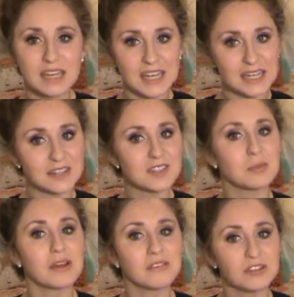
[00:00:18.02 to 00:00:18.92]
It is
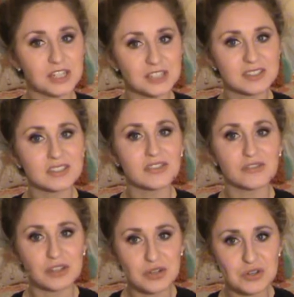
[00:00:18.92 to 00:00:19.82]
my first
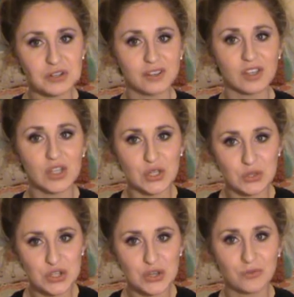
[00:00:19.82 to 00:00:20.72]
official
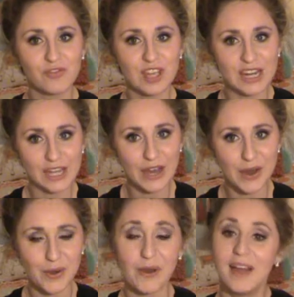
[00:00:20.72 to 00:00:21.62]
YouTube
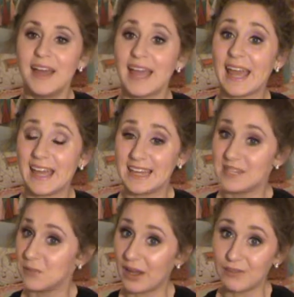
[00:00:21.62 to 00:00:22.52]
video
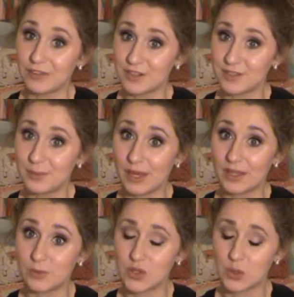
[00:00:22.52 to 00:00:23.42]
and my first
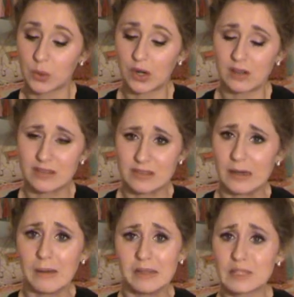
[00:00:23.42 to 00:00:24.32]
makeup tutorial,
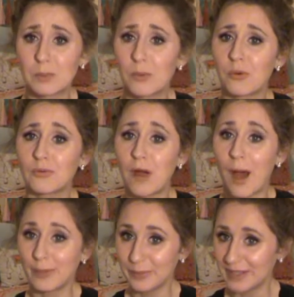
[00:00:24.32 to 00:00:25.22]
so it's
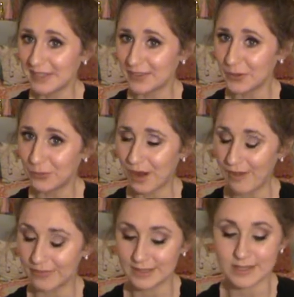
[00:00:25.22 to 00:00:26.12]
probably a little
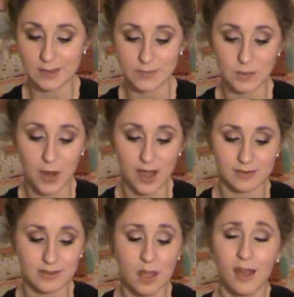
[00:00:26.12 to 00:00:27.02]
rough in some
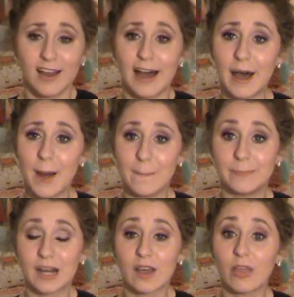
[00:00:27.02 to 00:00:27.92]
spots,
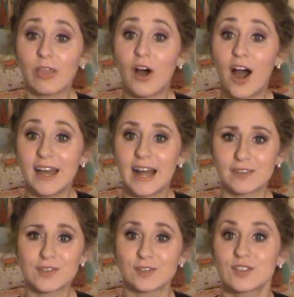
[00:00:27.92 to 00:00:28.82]
but I thought I
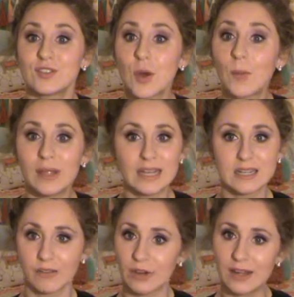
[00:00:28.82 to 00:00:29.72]
saw so many
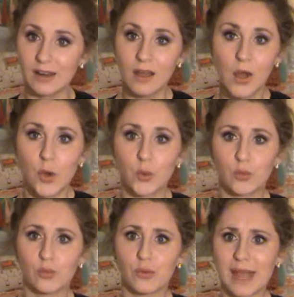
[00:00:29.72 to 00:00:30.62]
different
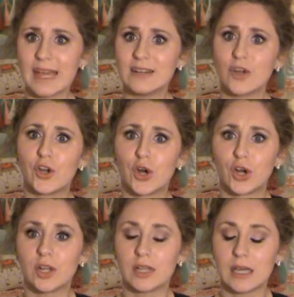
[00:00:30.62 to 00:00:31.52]
great
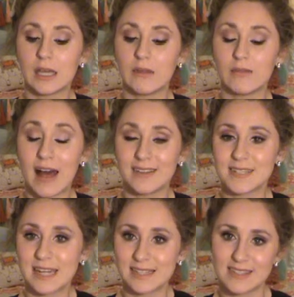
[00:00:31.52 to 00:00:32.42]
girly
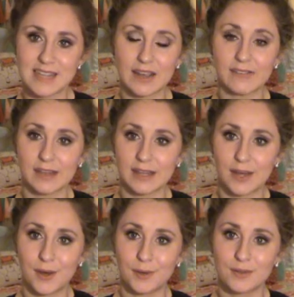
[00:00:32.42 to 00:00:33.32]
Valentine's Day
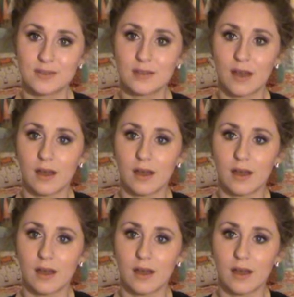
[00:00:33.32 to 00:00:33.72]
videos